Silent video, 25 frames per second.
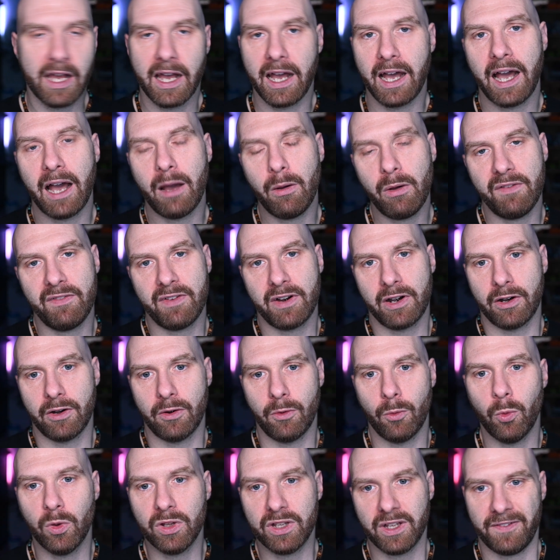However,
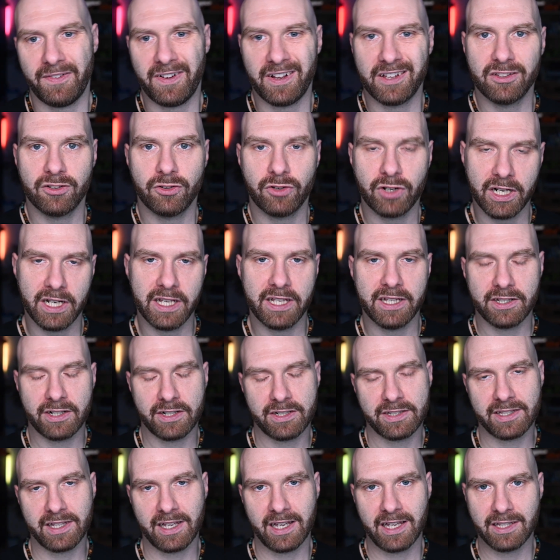what I find really
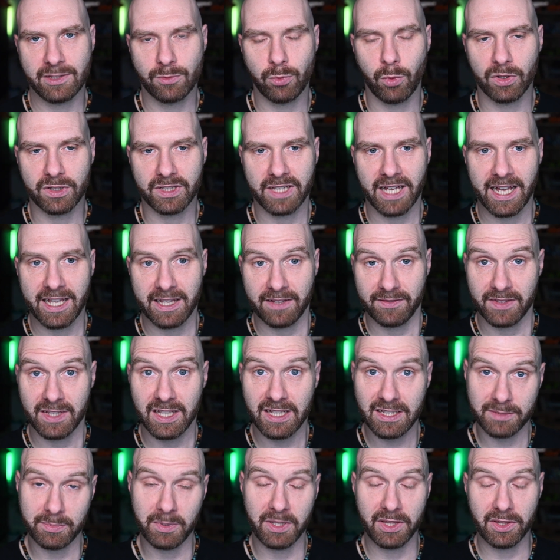interesting is what
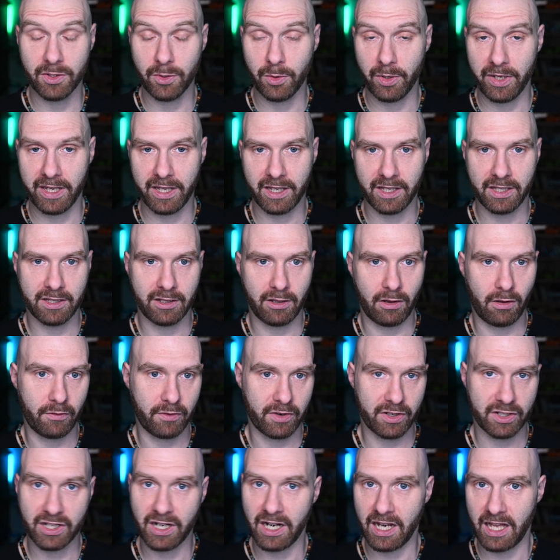NFT's been doing in over
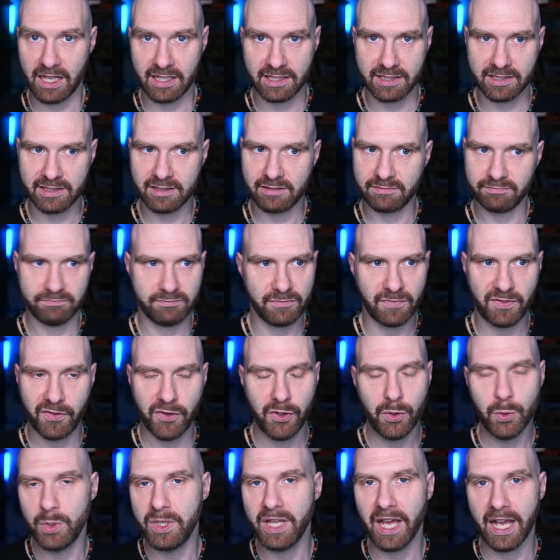the last
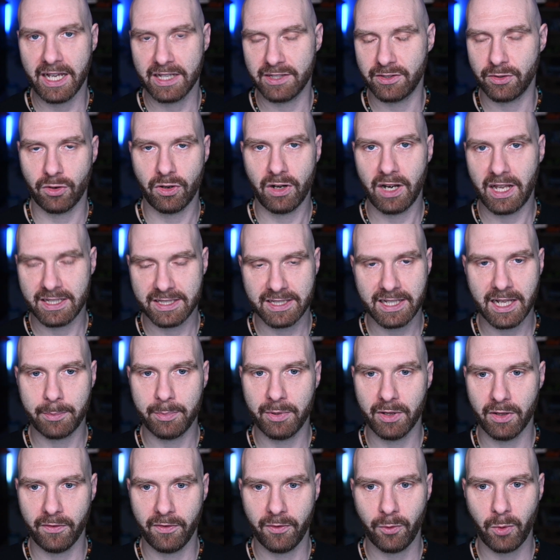few days or last
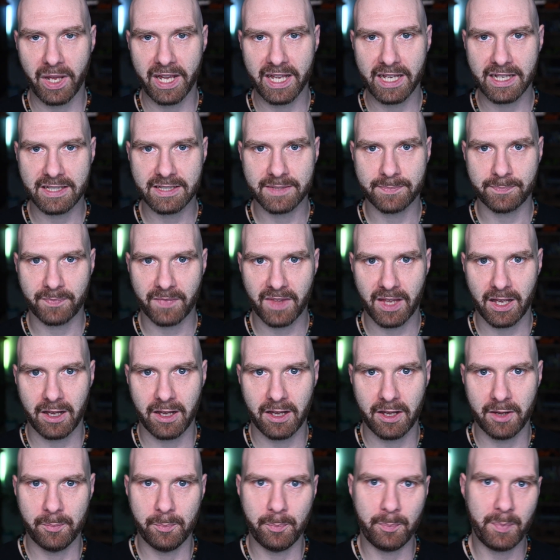couple of weeks.
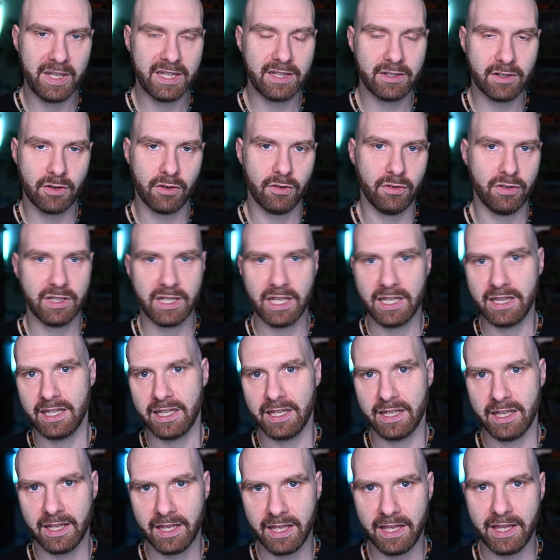Bitcoin and
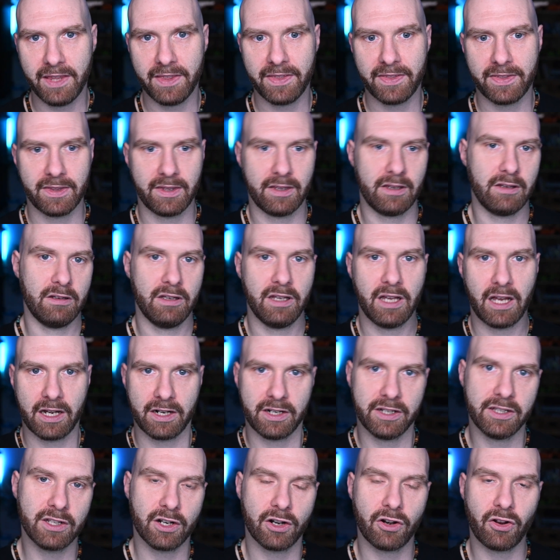ETH are
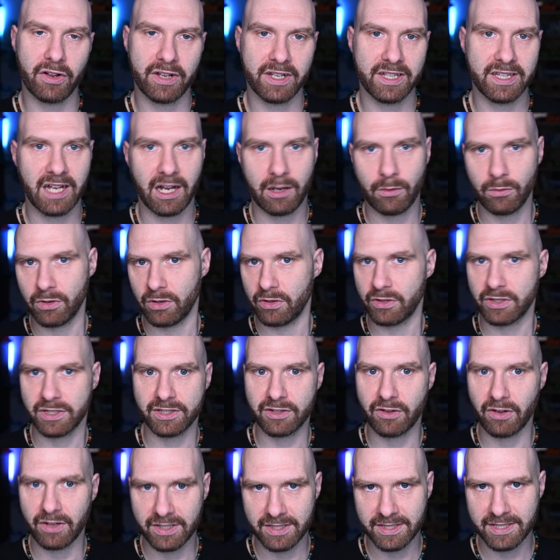either going down or just
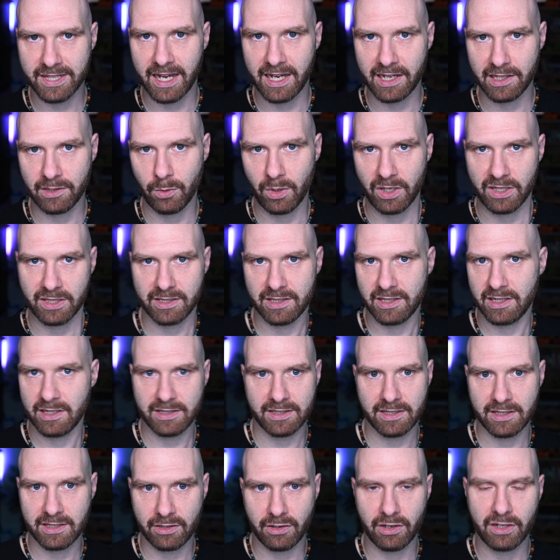going sideways. There
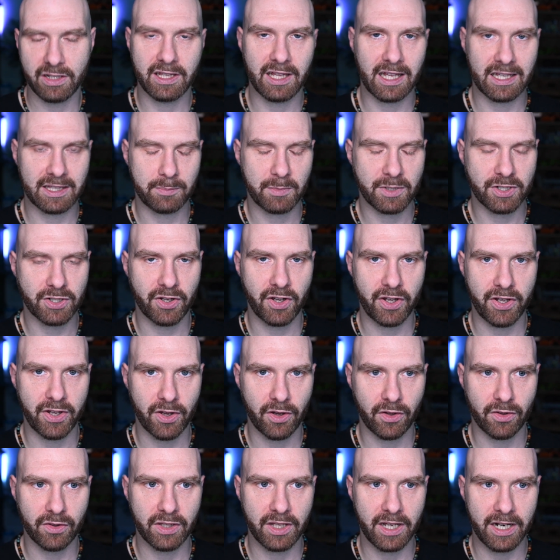isn't really that much going
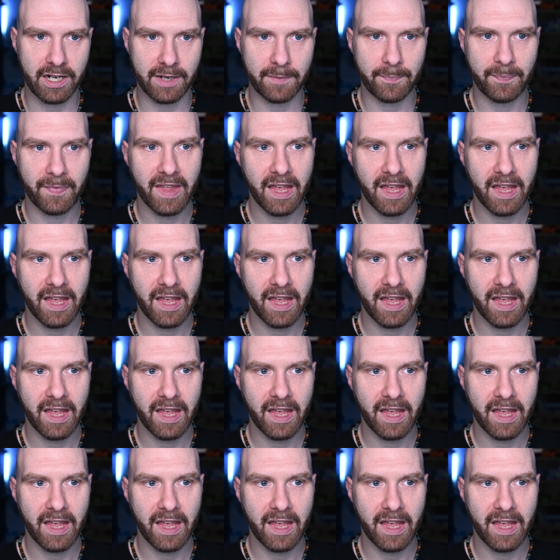on there.